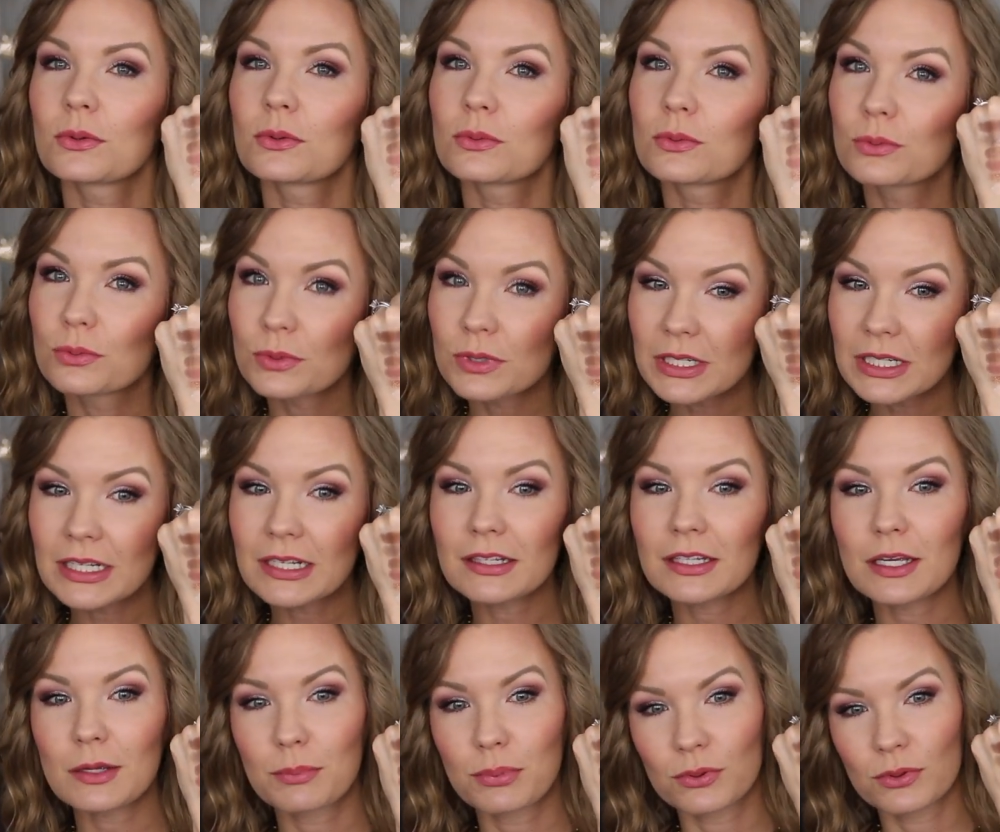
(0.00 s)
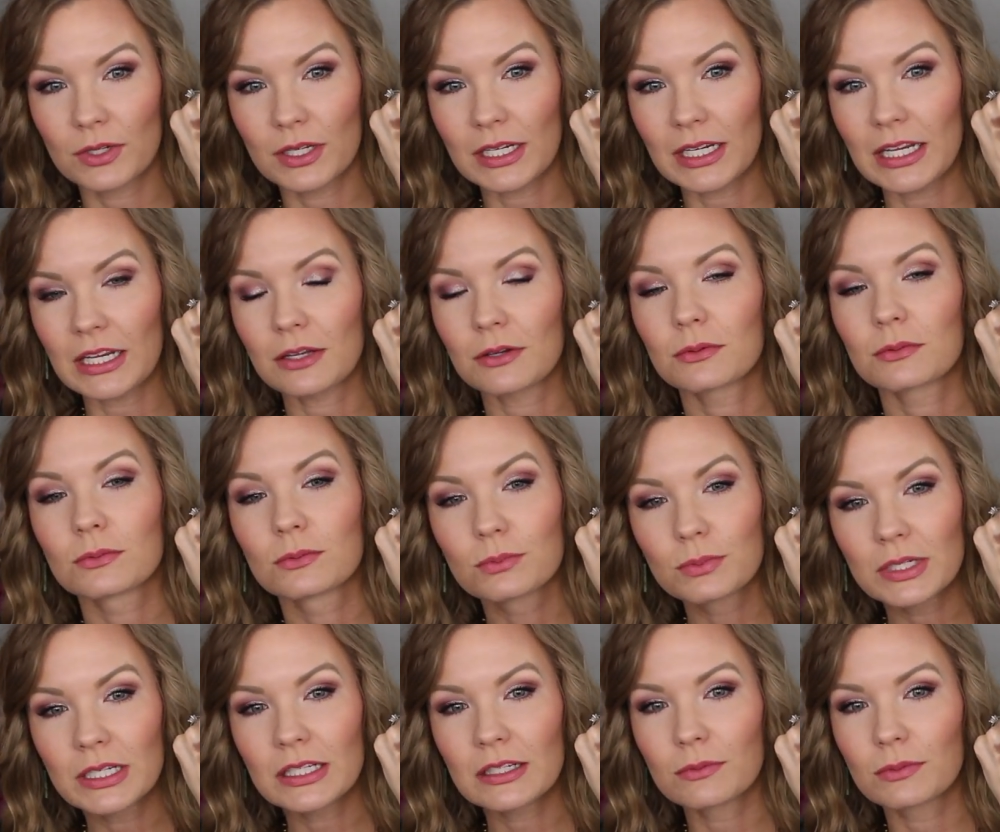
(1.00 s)
Really pretty,
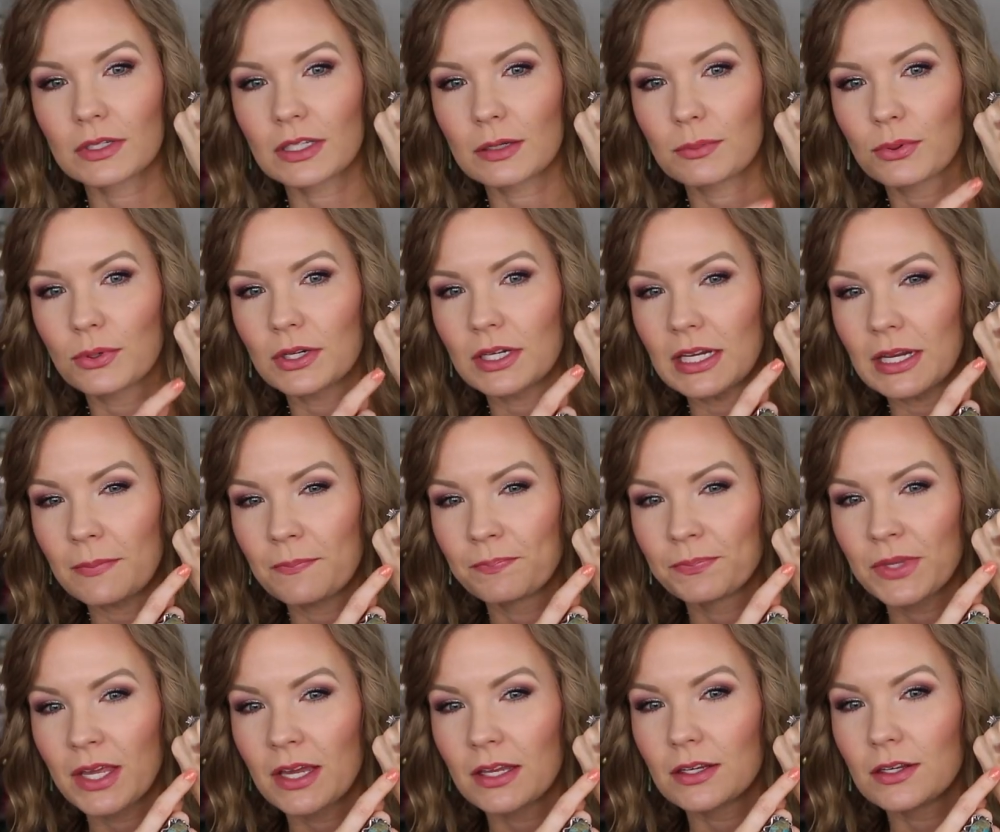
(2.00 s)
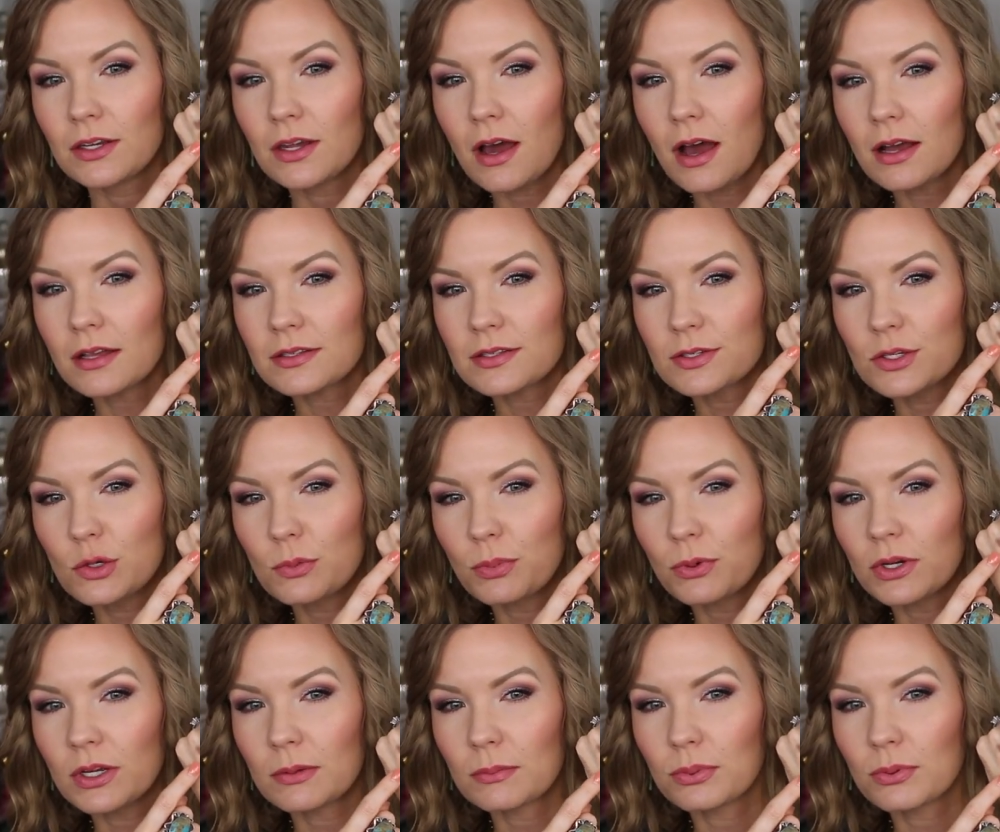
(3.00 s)
really pretty. Not
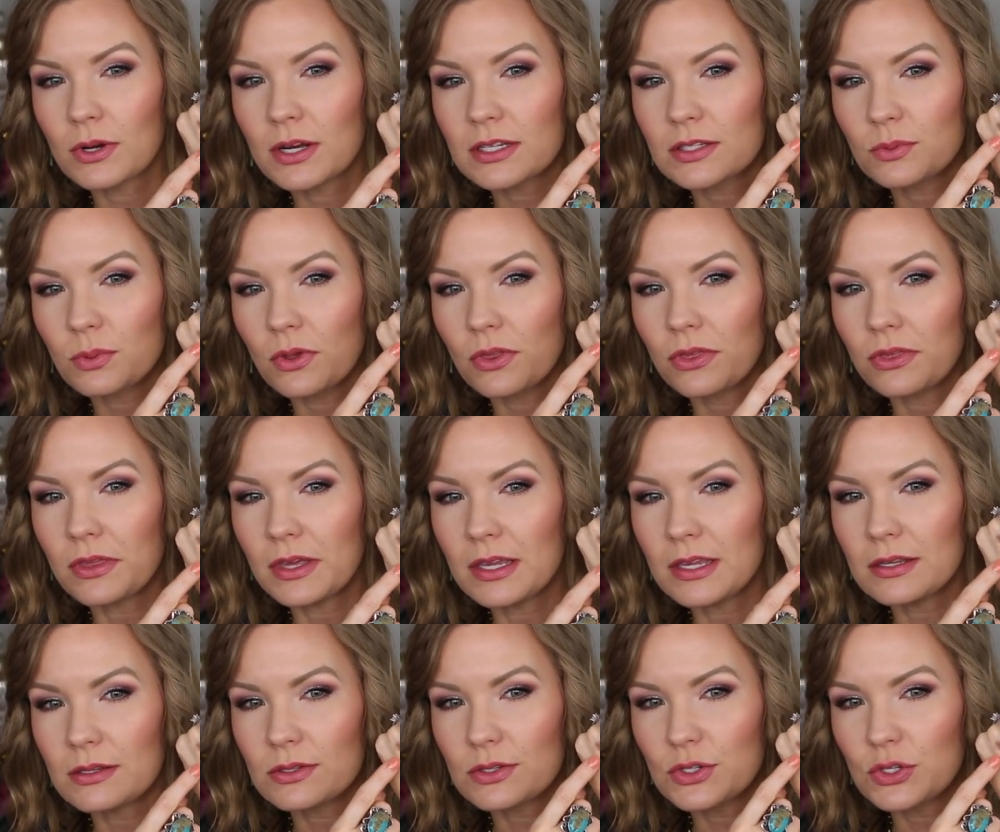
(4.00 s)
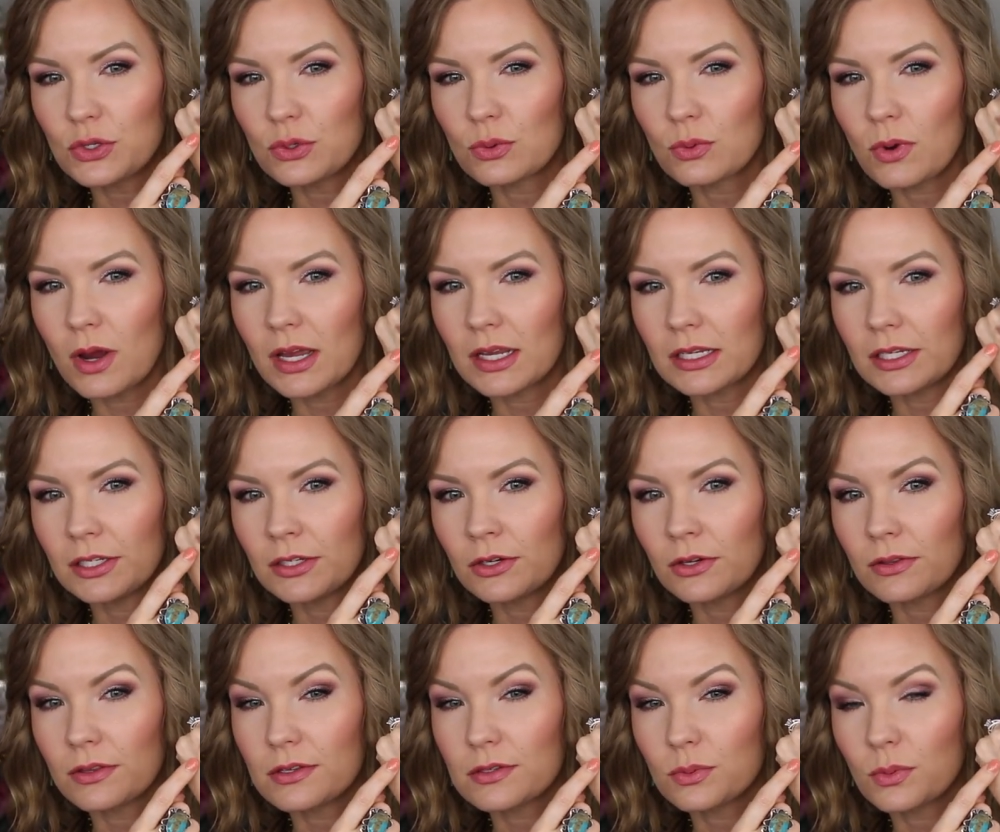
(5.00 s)
super impressed with these two right
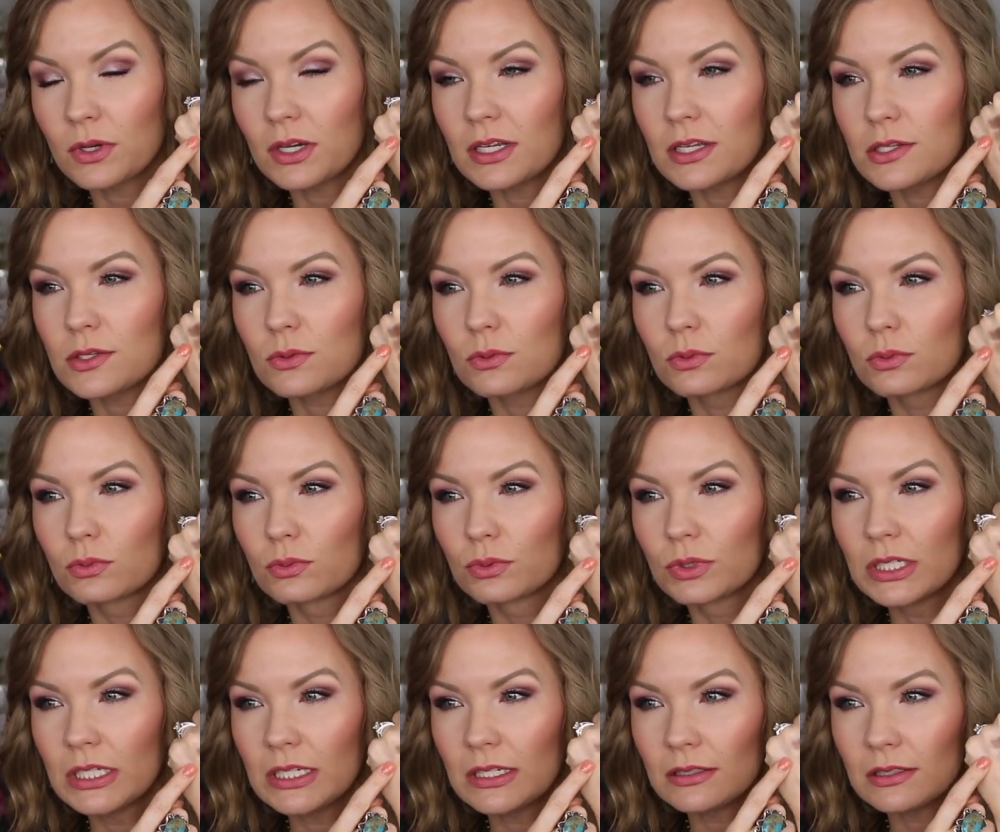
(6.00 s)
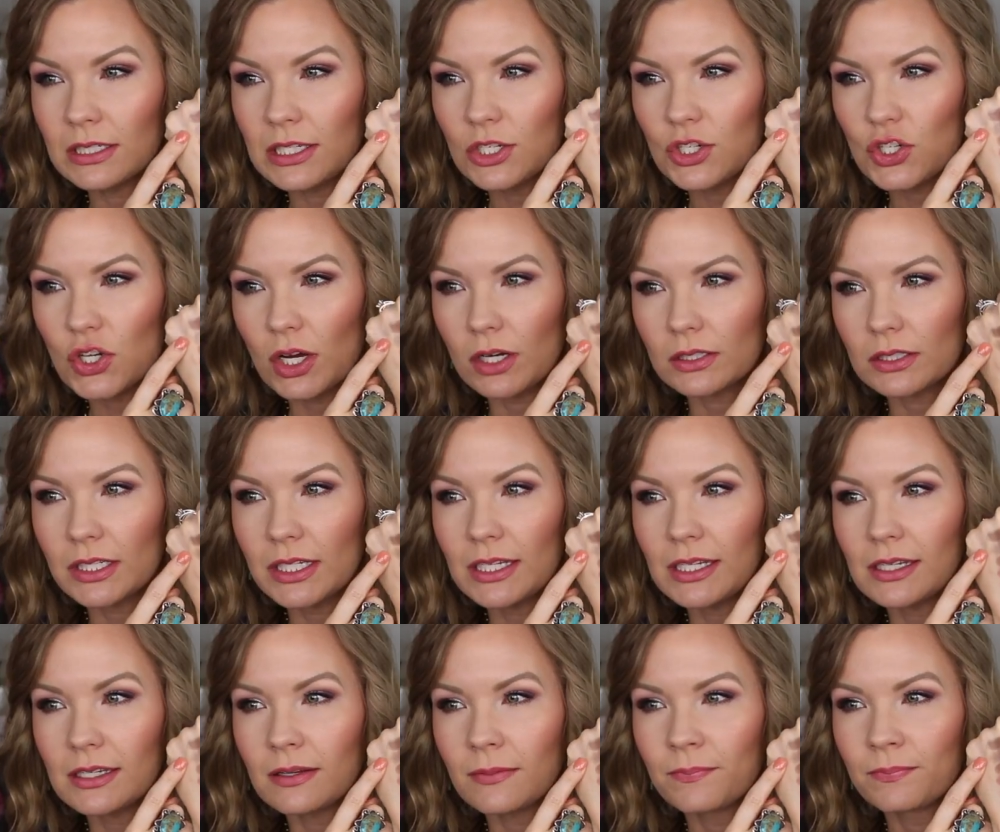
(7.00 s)
here. This one is really
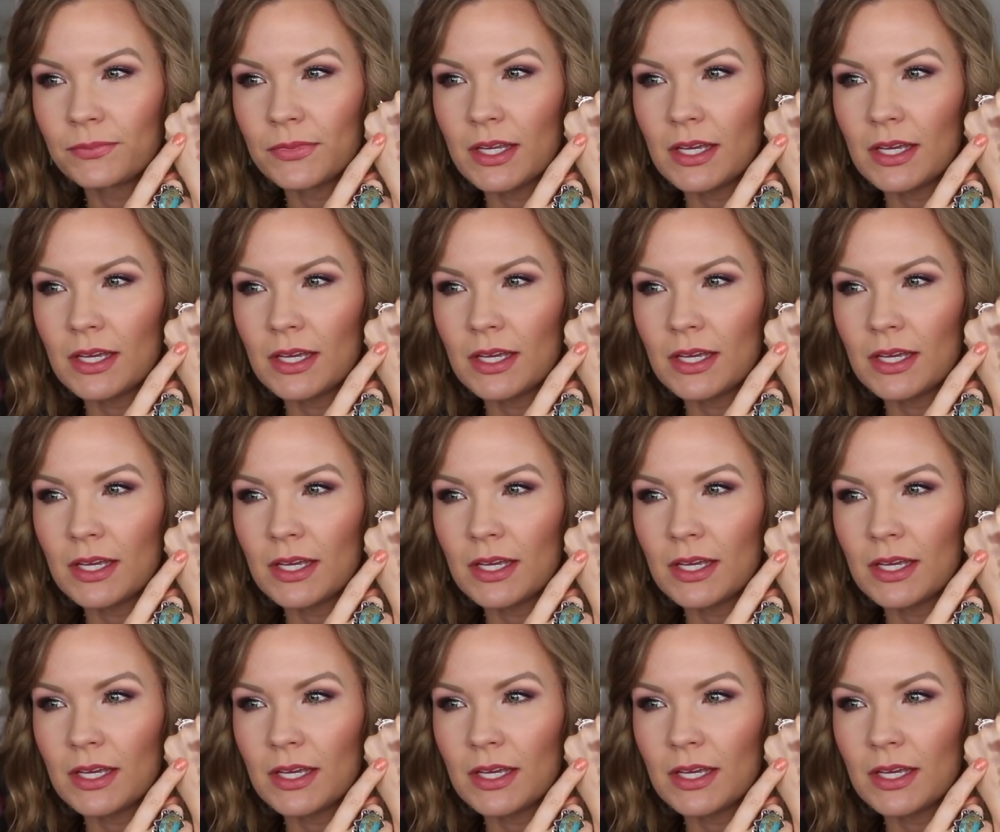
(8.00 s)
chunky.